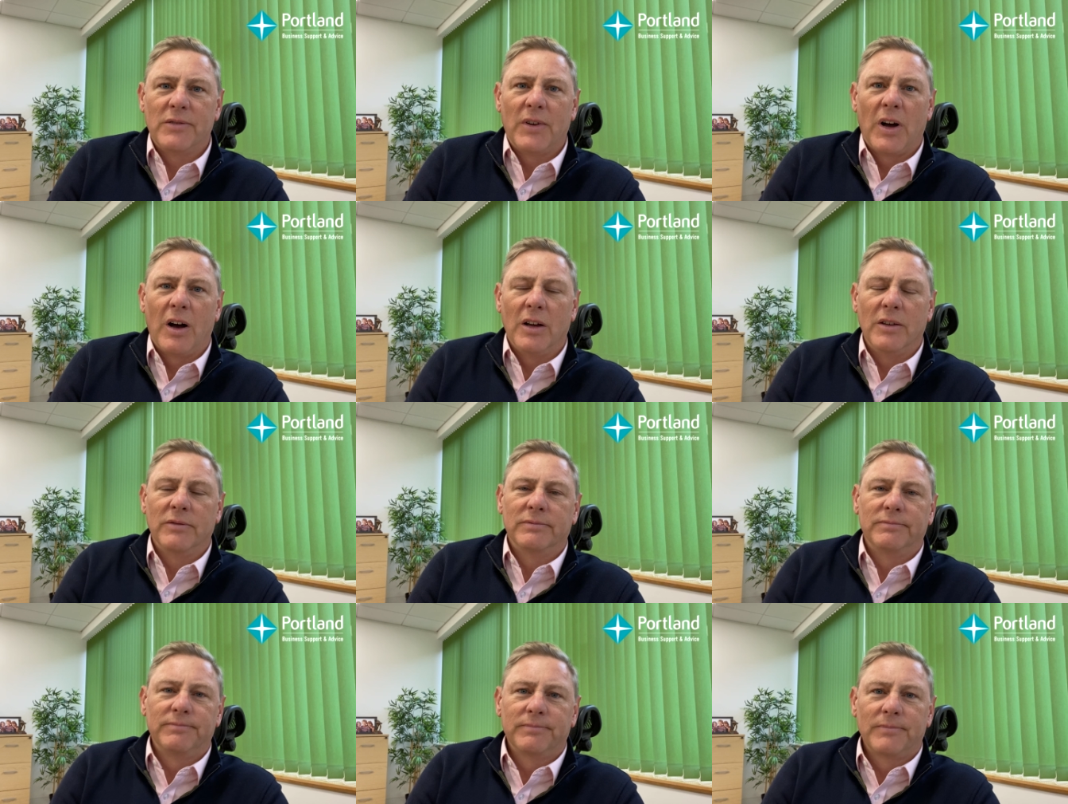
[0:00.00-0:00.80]
survive.
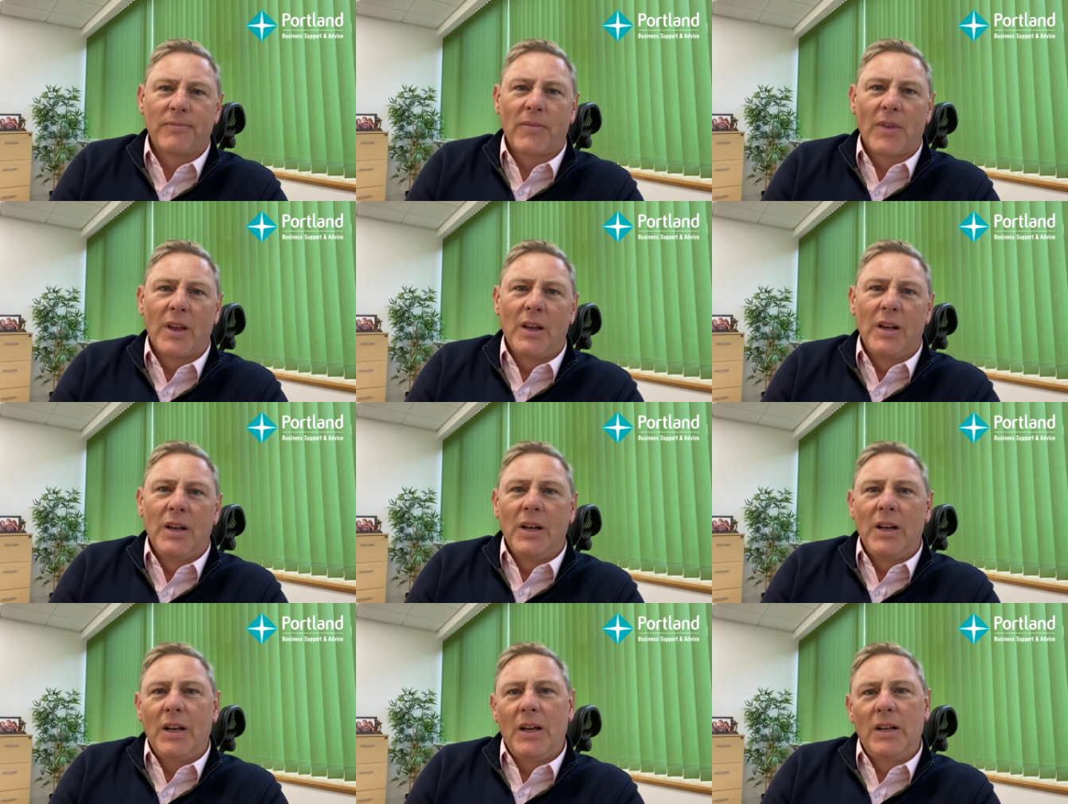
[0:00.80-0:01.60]

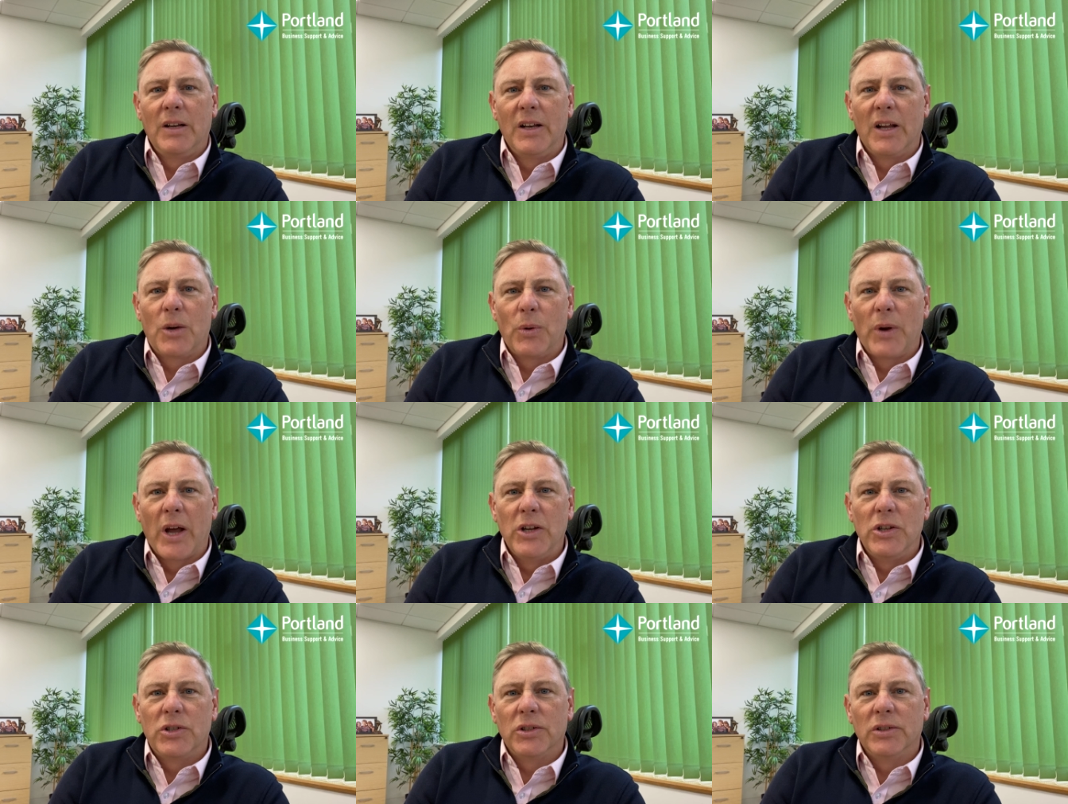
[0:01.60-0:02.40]
In a
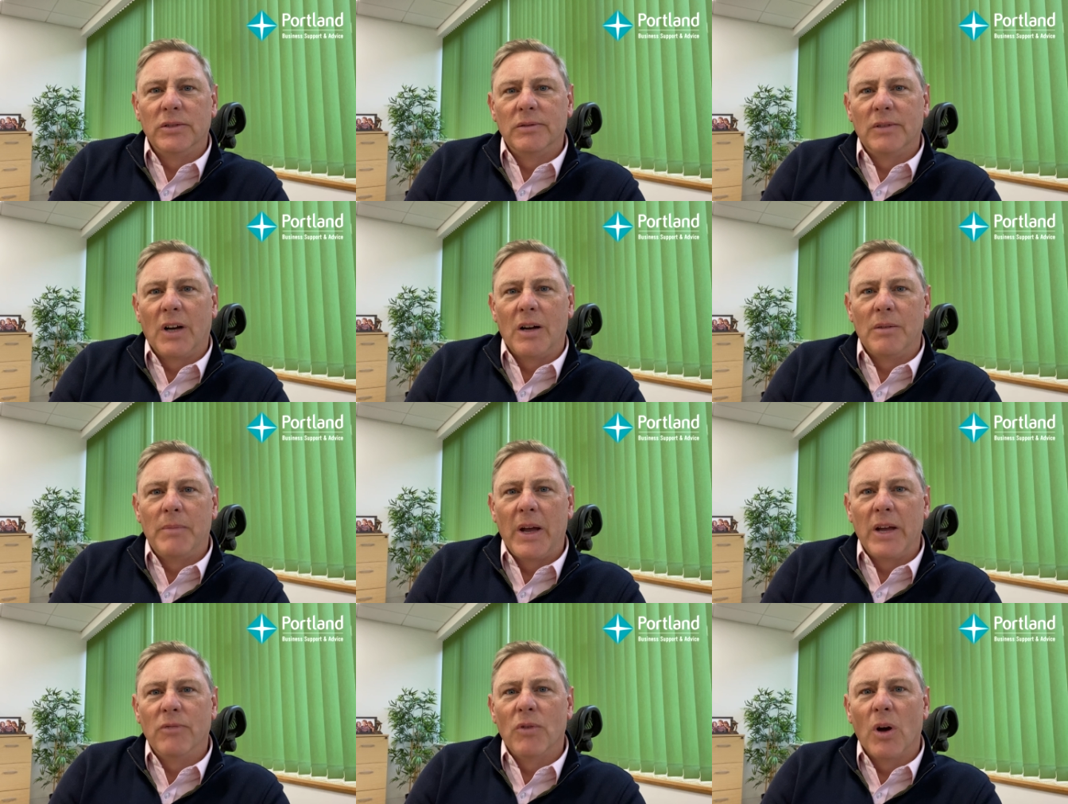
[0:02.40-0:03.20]
liquidation, our
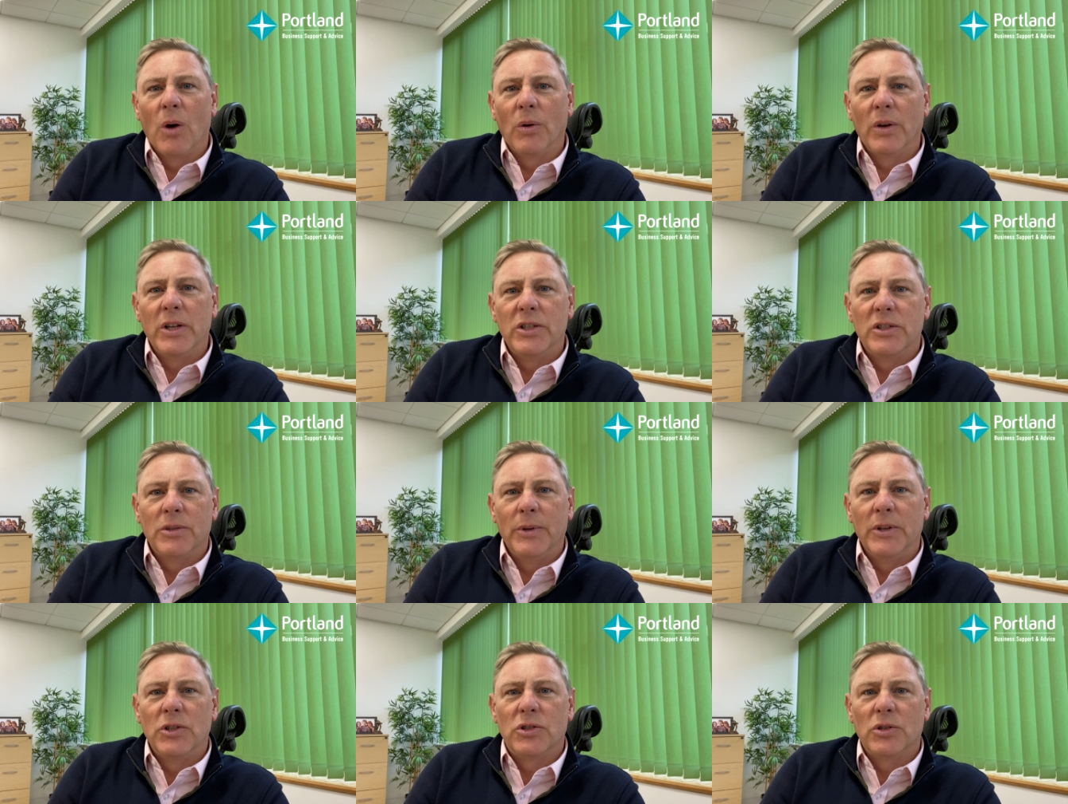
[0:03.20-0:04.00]
main role is
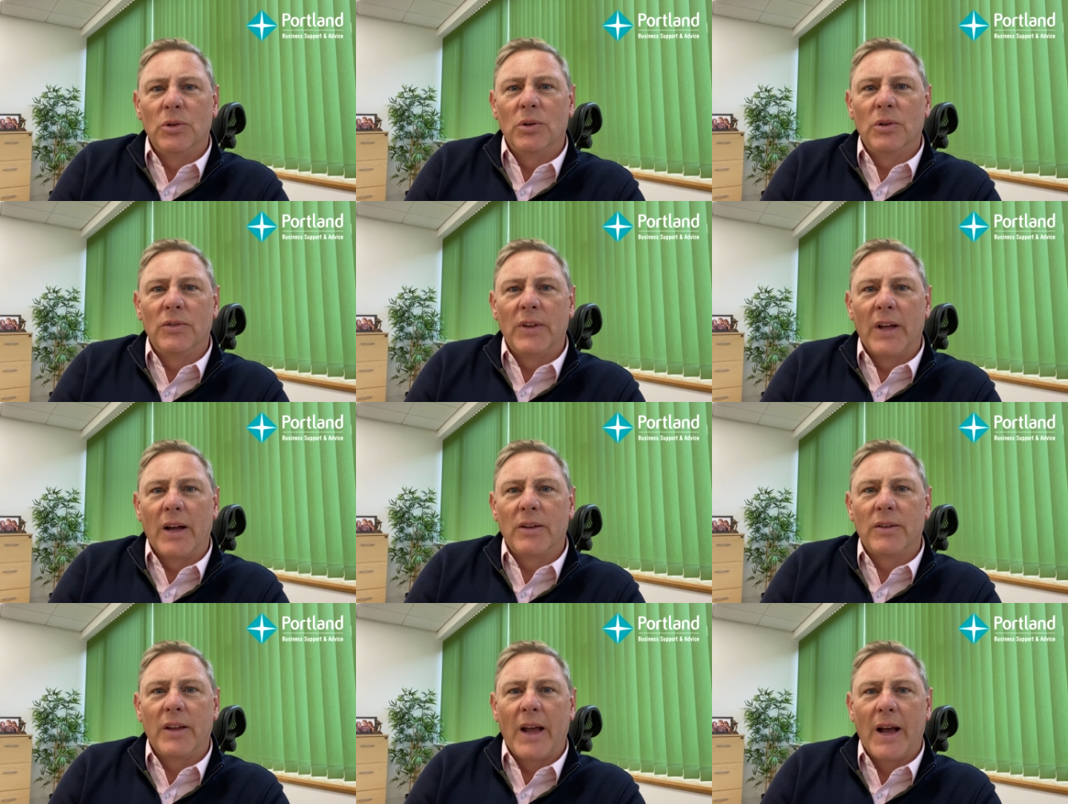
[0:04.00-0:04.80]
to ensure
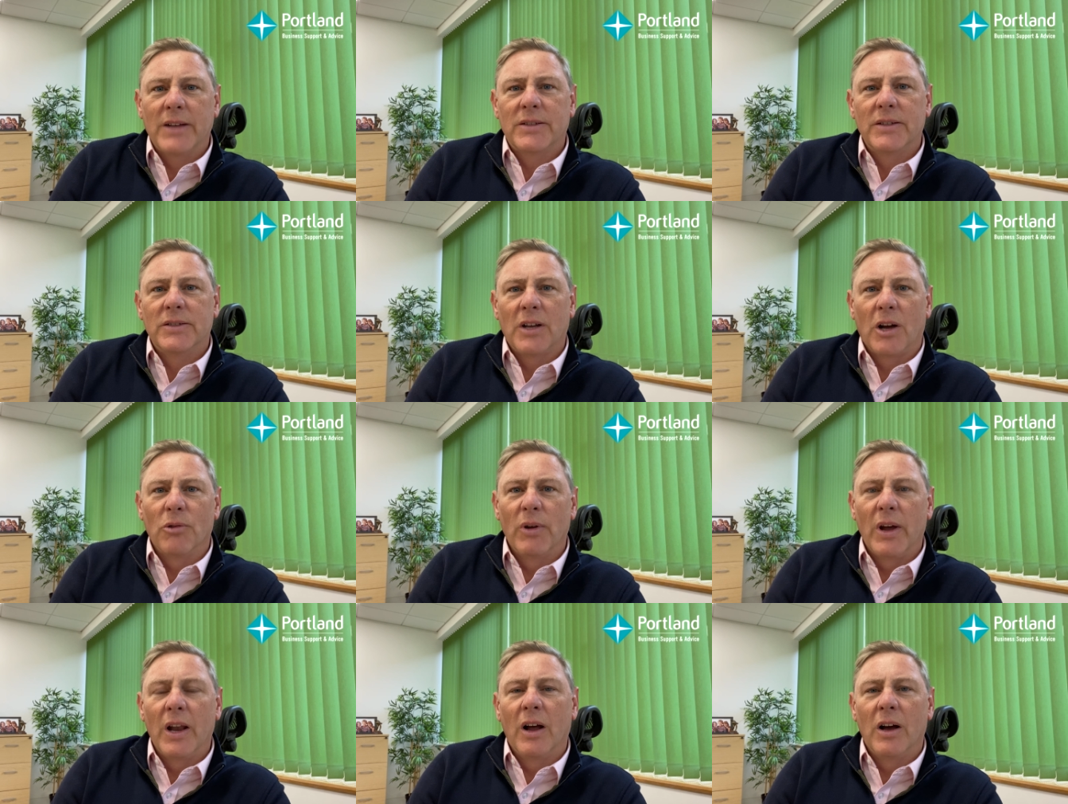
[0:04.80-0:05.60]
that the assets are
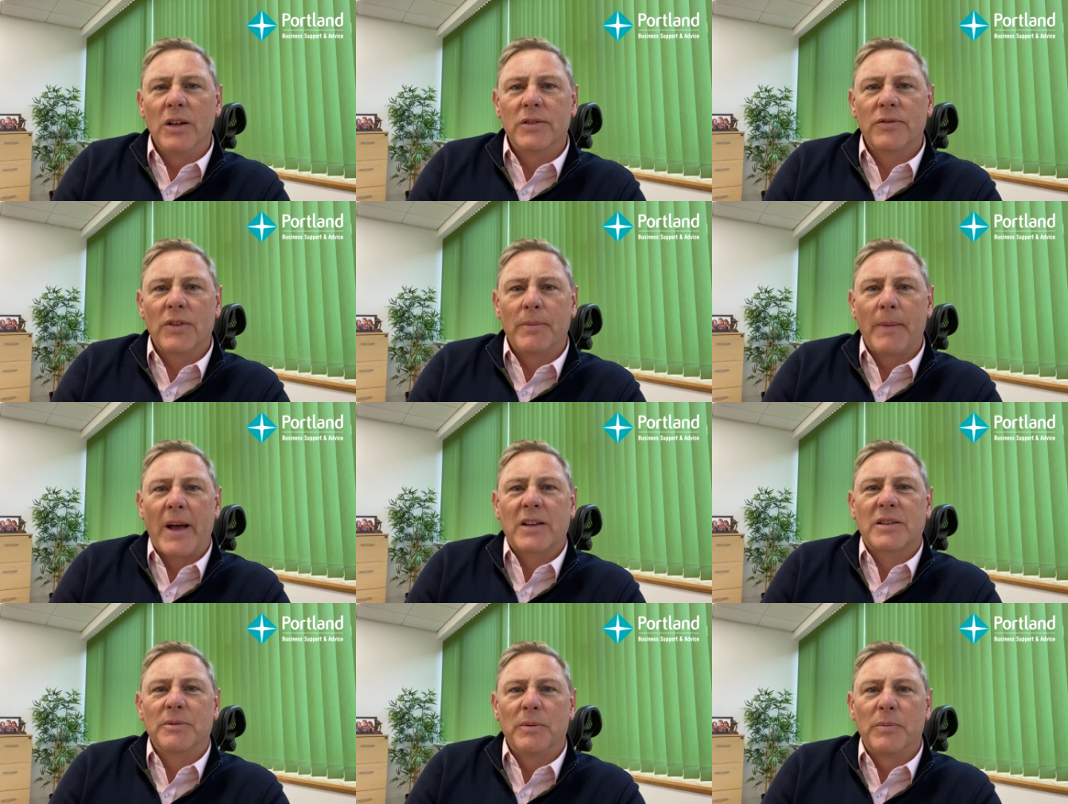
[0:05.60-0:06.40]
realised for the
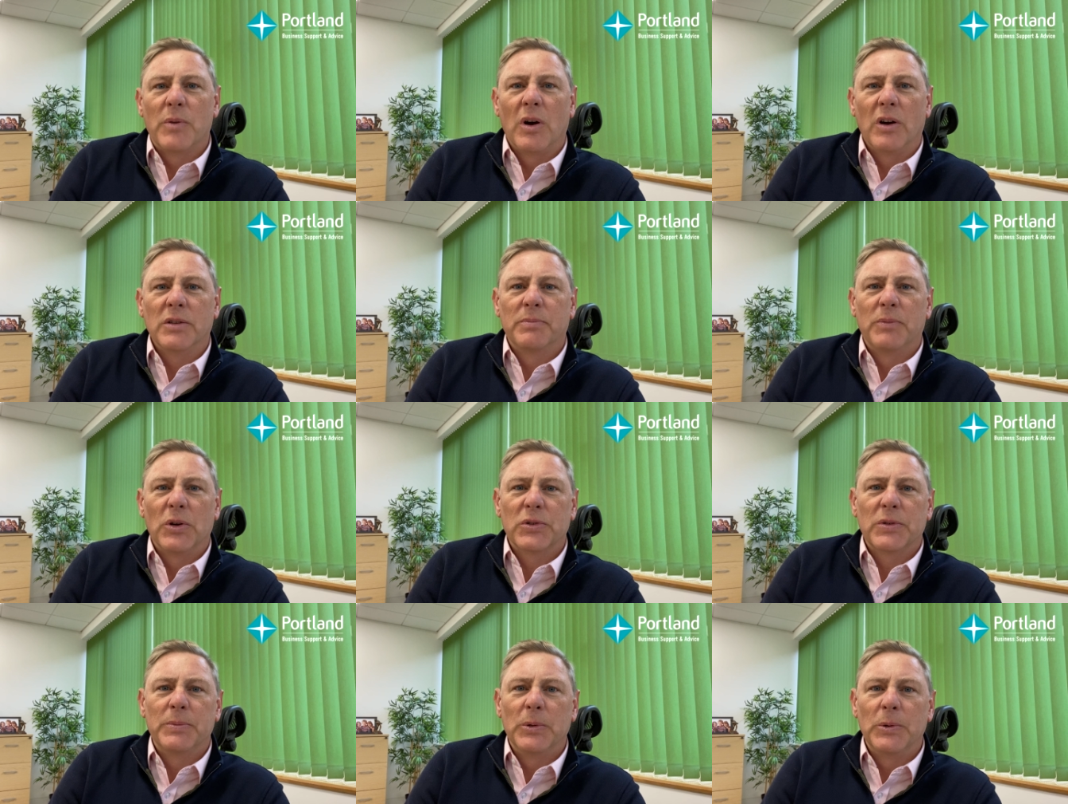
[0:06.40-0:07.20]
maximum price
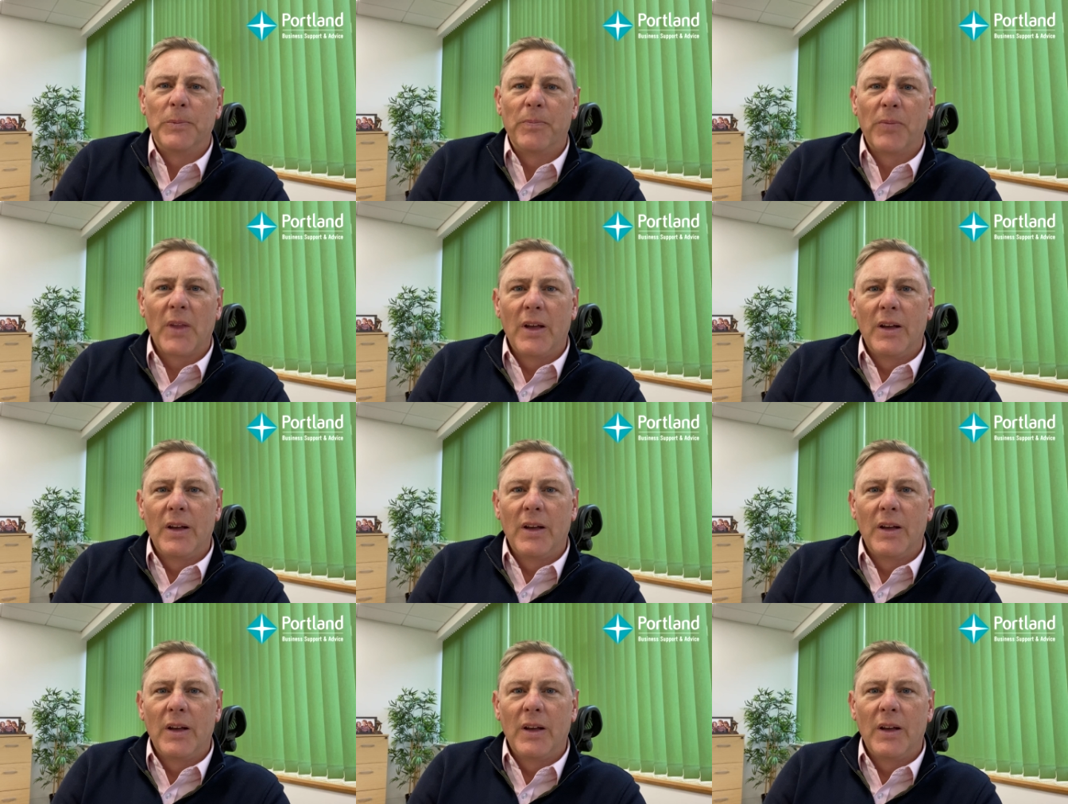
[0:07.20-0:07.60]
possible,